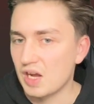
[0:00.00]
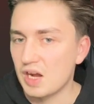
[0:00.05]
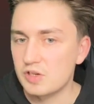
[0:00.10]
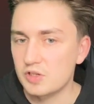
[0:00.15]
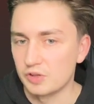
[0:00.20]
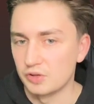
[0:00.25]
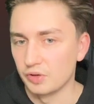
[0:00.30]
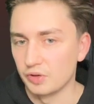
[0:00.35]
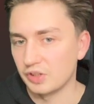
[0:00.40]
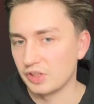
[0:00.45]

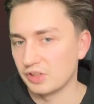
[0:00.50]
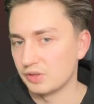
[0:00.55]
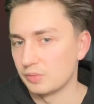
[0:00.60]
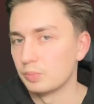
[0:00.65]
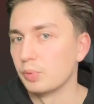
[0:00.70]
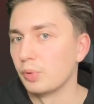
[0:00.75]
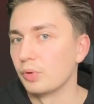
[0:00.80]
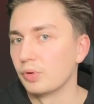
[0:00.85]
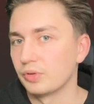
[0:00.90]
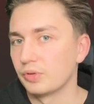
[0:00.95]
actually not
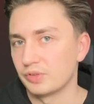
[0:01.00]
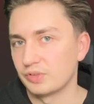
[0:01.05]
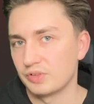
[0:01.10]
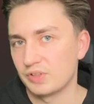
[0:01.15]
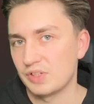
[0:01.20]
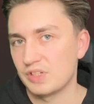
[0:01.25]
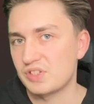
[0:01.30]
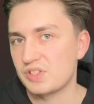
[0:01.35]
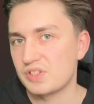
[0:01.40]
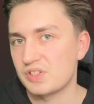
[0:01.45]
that
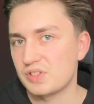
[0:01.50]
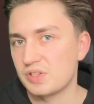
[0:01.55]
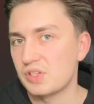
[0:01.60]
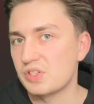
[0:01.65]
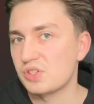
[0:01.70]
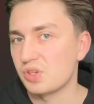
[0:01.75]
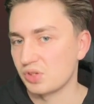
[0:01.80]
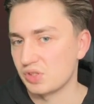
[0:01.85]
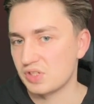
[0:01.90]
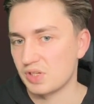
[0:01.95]
important.
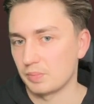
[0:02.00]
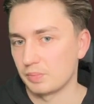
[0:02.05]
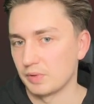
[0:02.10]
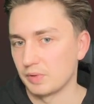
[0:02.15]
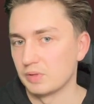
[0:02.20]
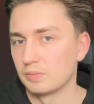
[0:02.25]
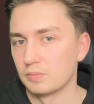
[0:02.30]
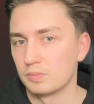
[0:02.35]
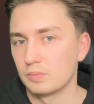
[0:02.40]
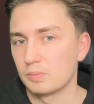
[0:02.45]
It's not
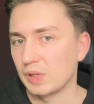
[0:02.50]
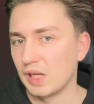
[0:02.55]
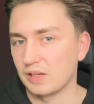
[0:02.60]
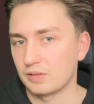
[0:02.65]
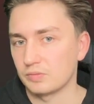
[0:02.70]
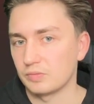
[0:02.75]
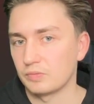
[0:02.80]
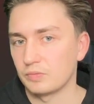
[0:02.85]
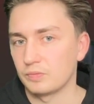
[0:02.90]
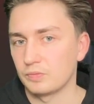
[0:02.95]
stopping
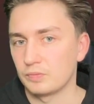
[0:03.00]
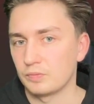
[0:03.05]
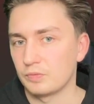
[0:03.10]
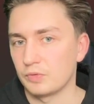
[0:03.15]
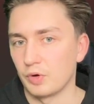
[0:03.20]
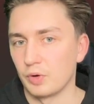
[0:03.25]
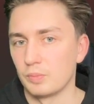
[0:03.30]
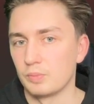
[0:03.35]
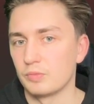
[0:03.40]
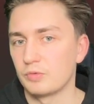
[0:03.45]
black
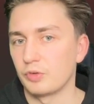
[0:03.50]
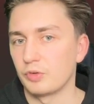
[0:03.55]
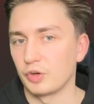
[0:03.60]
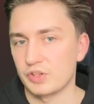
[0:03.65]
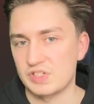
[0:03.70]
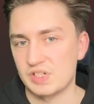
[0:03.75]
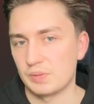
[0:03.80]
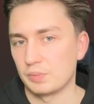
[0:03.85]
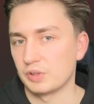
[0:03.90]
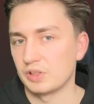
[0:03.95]
from,
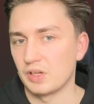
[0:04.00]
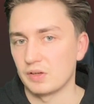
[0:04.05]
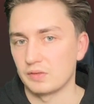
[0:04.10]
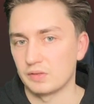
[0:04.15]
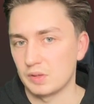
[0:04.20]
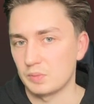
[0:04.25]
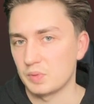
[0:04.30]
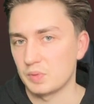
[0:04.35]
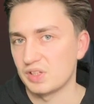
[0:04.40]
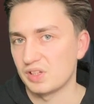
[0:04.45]
for example,
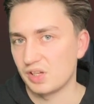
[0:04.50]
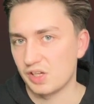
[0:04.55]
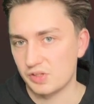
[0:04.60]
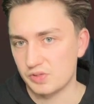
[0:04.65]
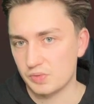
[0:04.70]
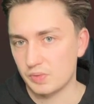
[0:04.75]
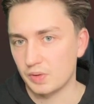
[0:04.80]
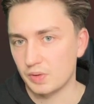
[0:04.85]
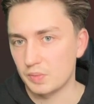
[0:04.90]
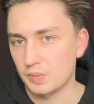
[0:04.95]
developing the
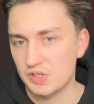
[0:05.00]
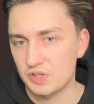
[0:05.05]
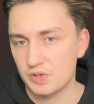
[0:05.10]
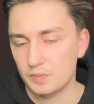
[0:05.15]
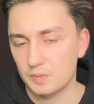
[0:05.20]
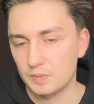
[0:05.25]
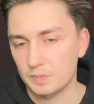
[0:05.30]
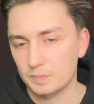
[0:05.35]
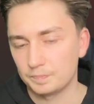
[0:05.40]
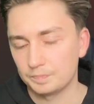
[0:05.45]
light square
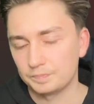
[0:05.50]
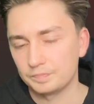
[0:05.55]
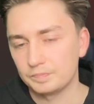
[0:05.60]
bishop.